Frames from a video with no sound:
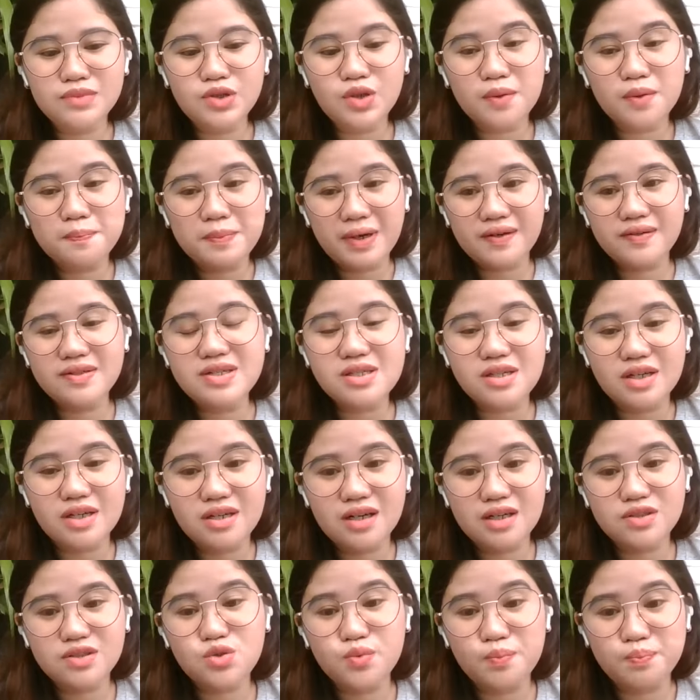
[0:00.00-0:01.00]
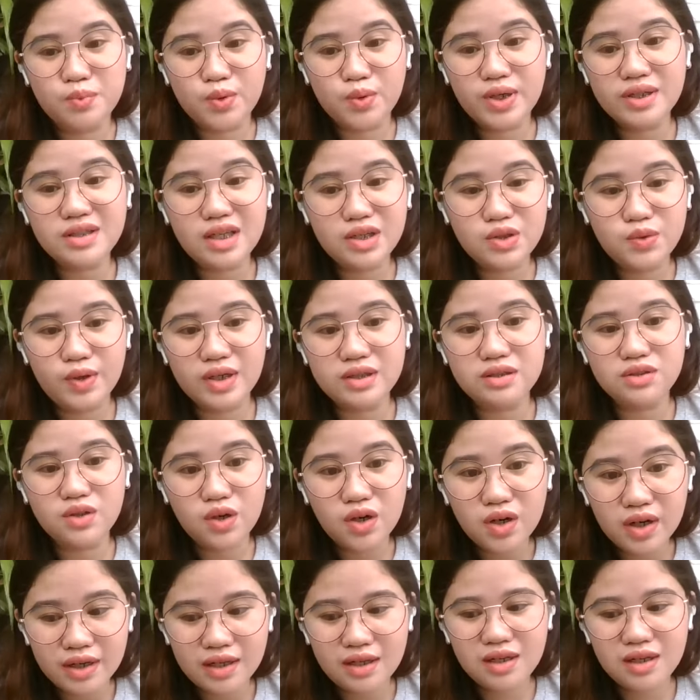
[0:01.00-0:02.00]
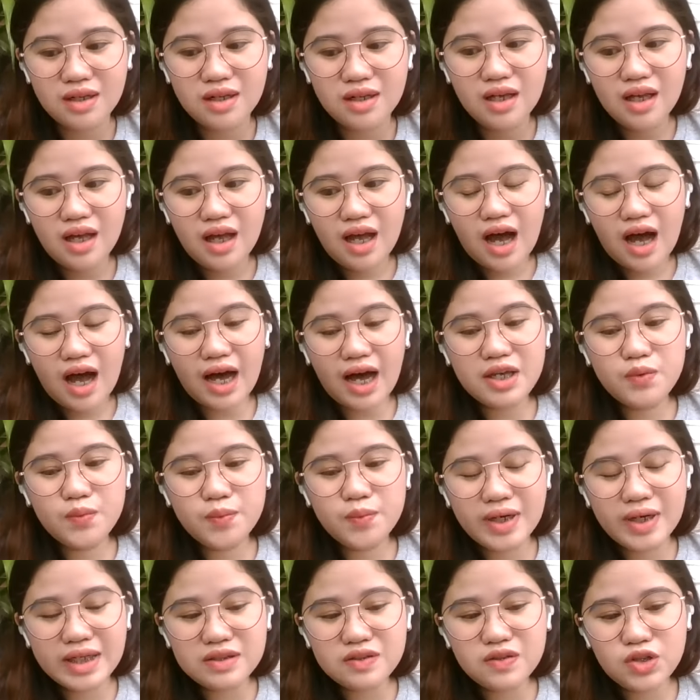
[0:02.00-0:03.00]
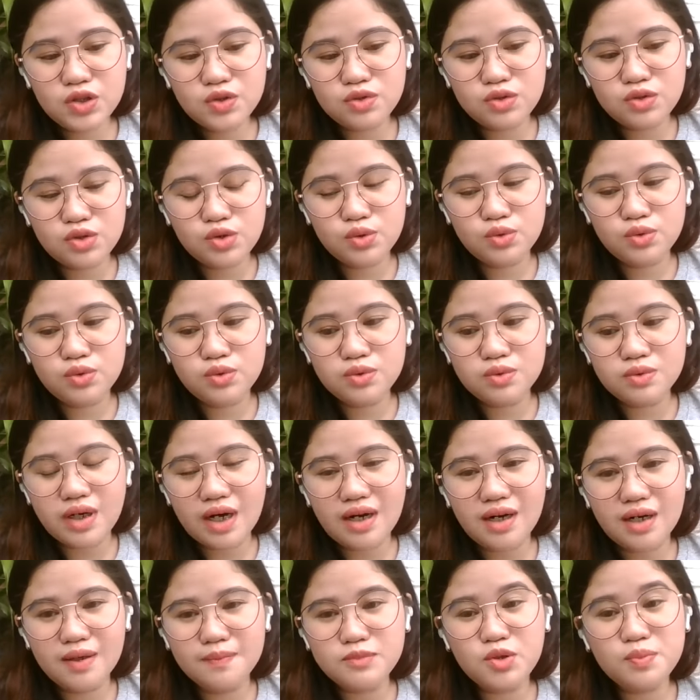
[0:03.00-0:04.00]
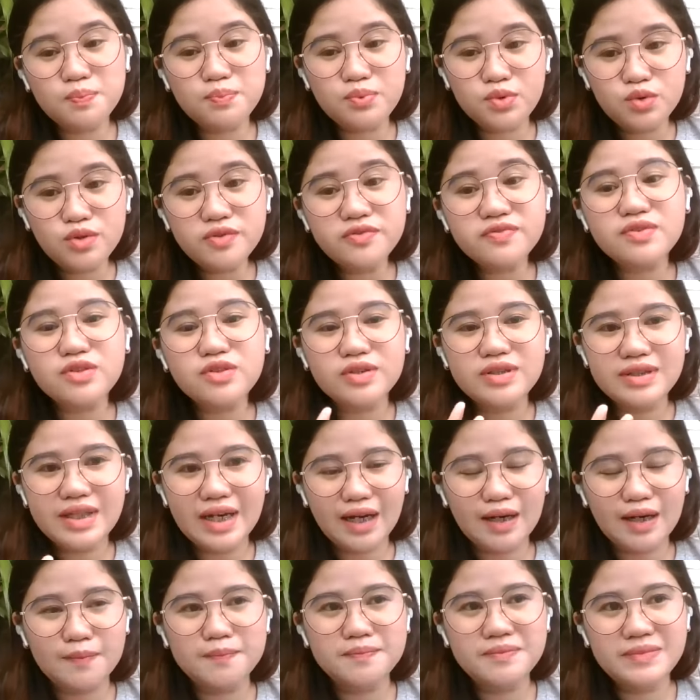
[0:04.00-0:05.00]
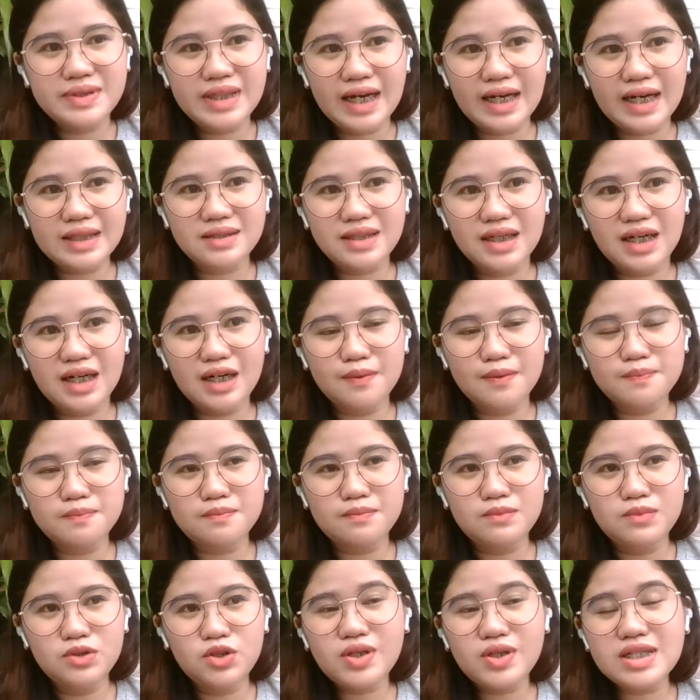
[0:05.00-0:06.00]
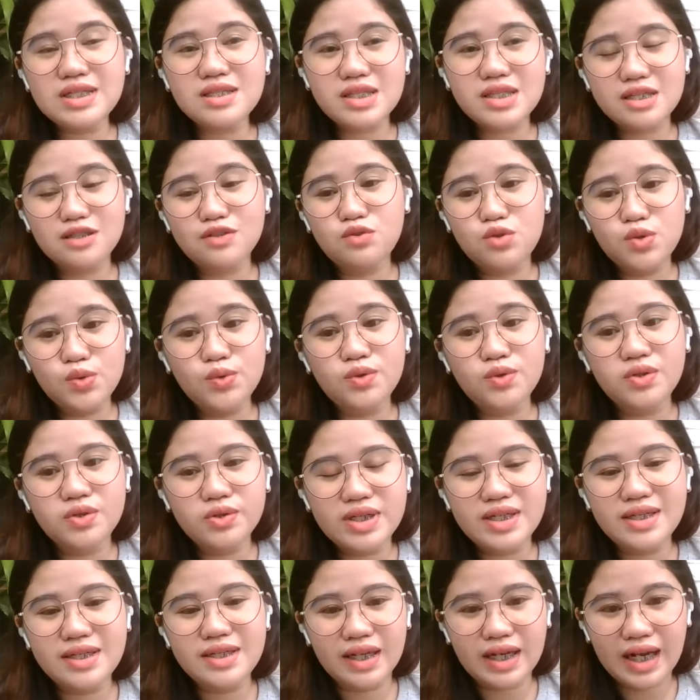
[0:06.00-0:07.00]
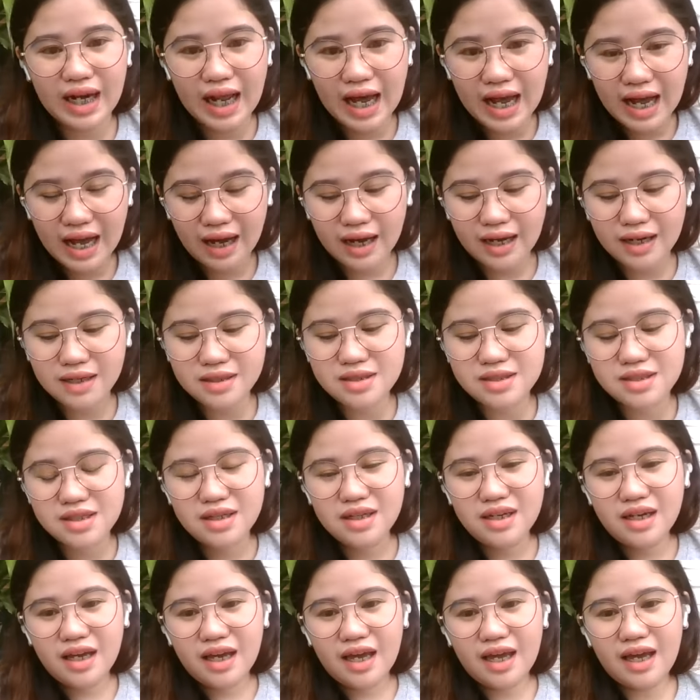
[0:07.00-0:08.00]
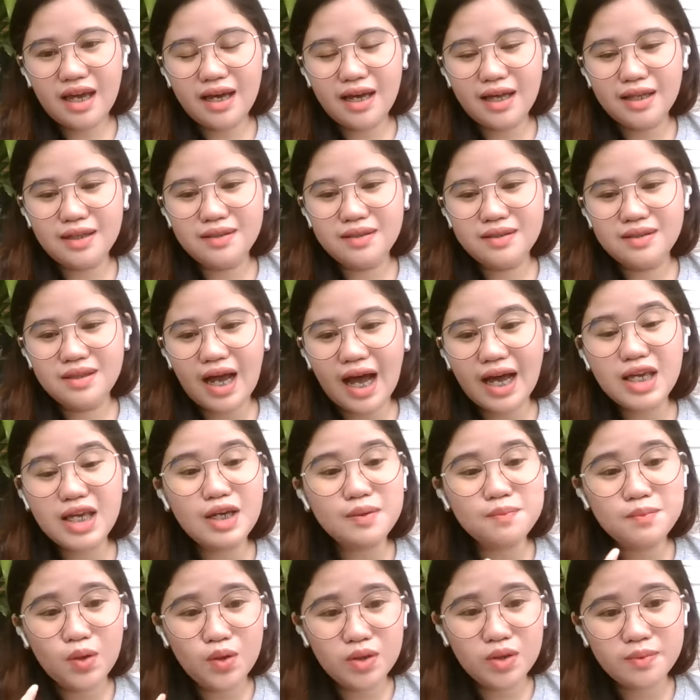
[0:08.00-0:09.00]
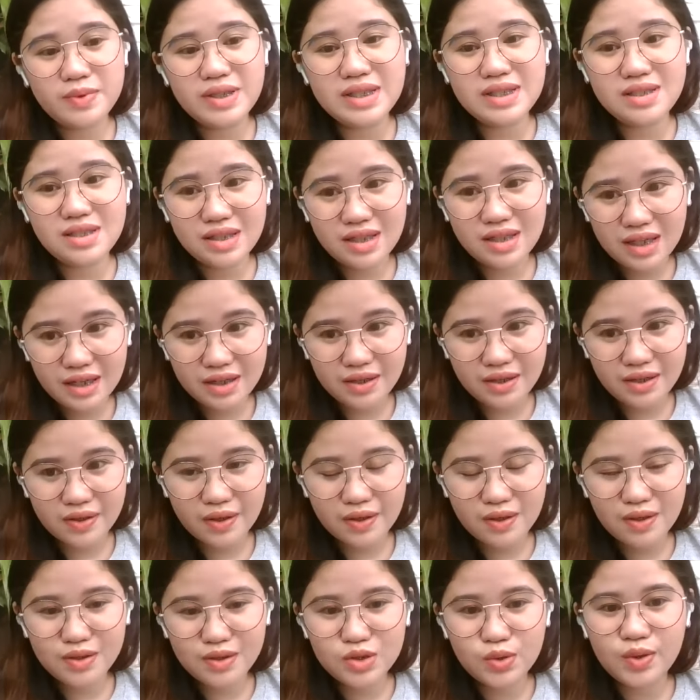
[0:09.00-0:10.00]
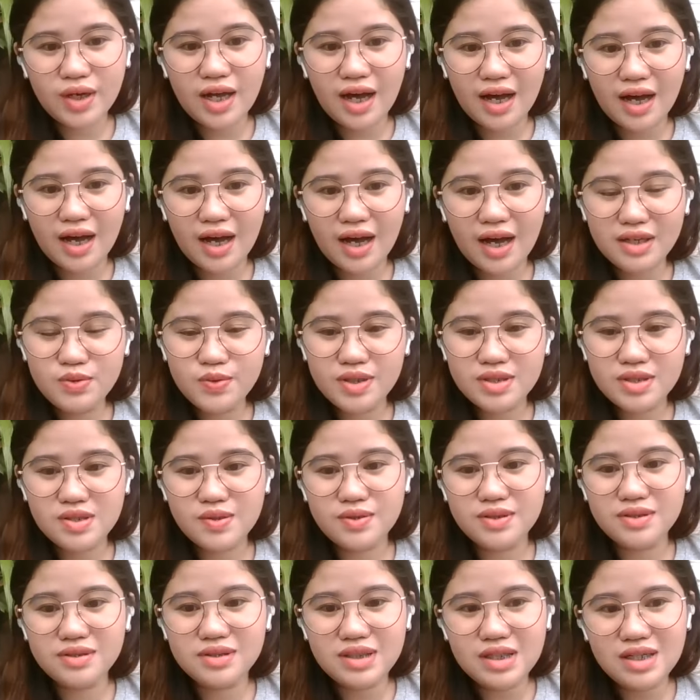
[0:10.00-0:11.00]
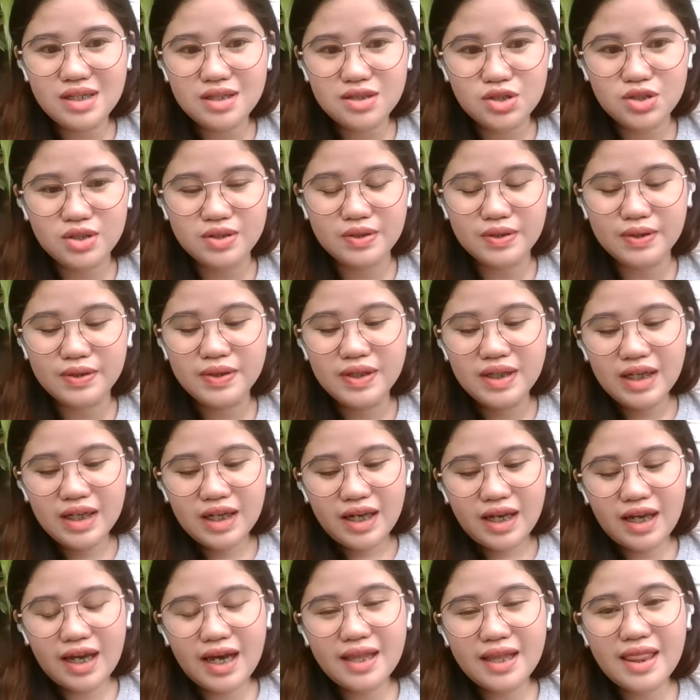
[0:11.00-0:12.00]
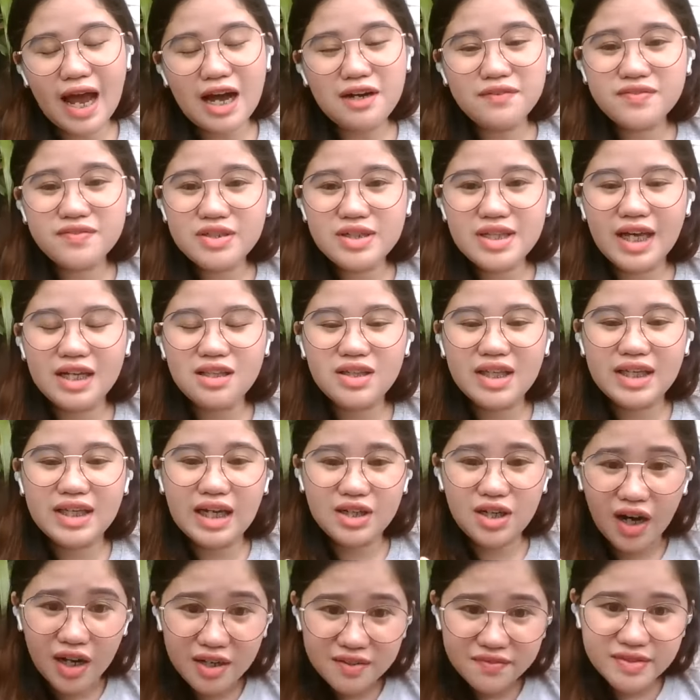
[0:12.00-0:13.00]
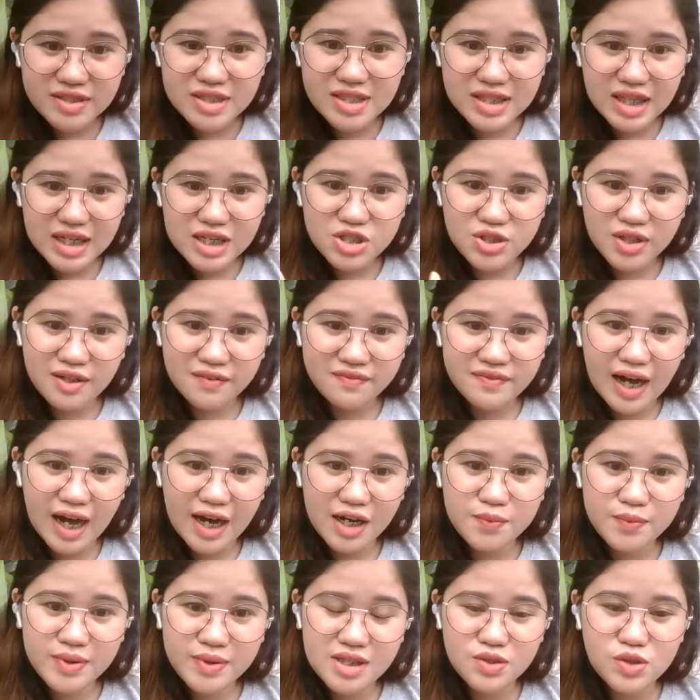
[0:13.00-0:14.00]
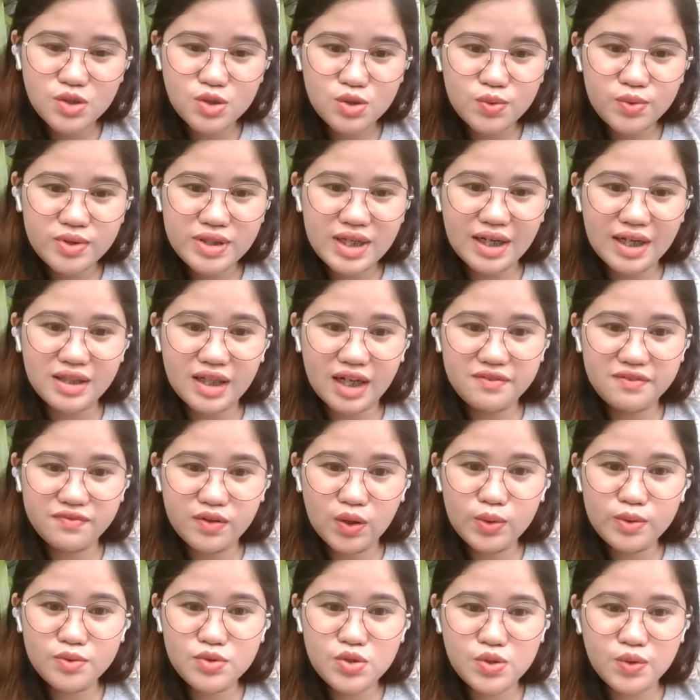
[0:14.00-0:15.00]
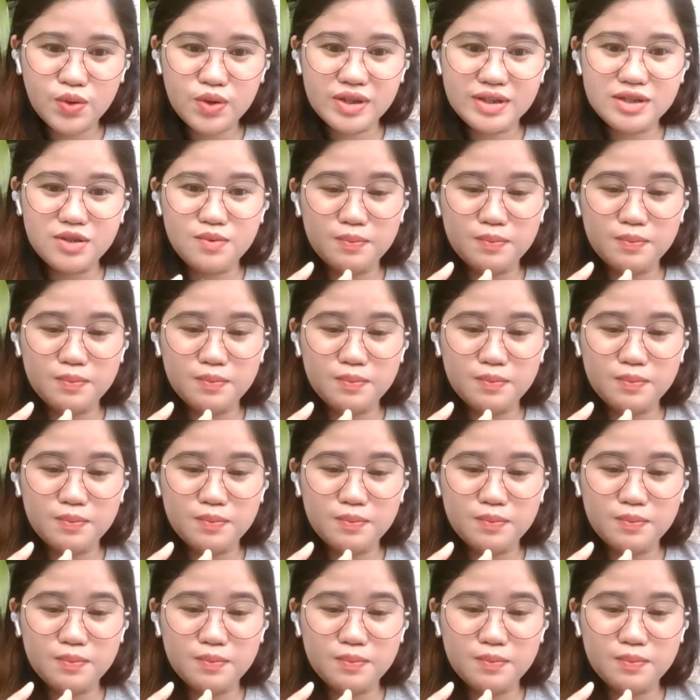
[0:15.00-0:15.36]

your parents are not supporting you at all, I want you to prove to them that you can still do good in class, and I am always here to guide you as your teacher. And after that conversation I've had with a student, I've also